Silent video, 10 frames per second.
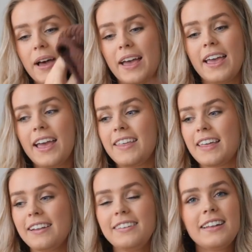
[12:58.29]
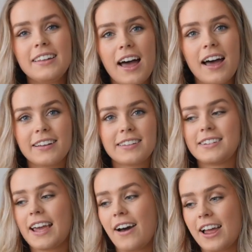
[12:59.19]
But that is the
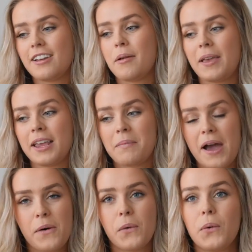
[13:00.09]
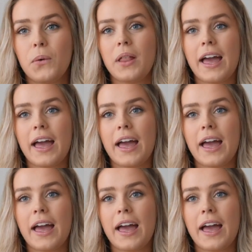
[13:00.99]
last item in my haul,